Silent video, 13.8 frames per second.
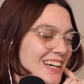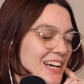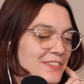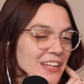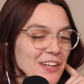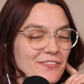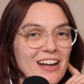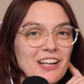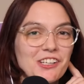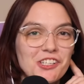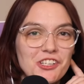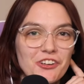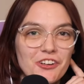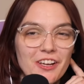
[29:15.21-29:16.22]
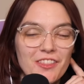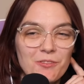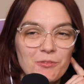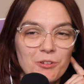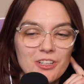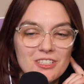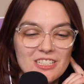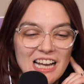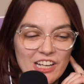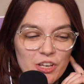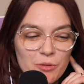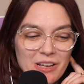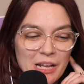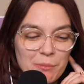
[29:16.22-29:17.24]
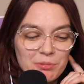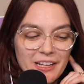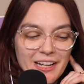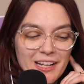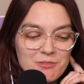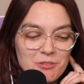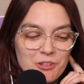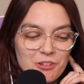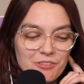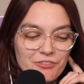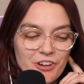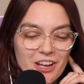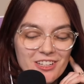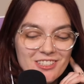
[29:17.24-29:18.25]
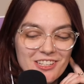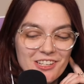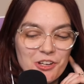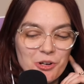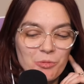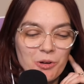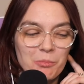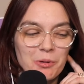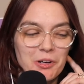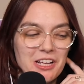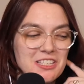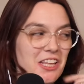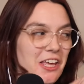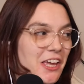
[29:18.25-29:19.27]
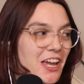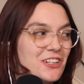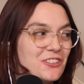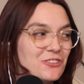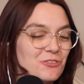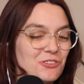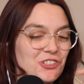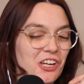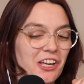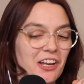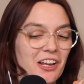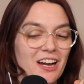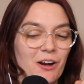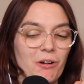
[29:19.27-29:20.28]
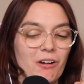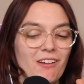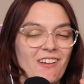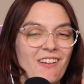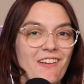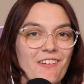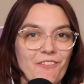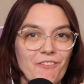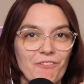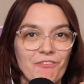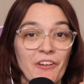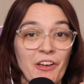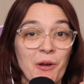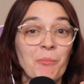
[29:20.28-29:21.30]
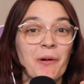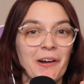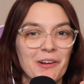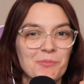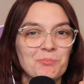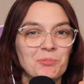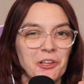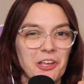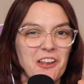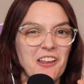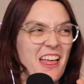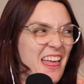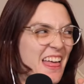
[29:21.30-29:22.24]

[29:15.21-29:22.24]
I mean, imagine you're in the woods documenting plants with your friends, and your one buddy's like, hey, dude, check it out. Vampire plant.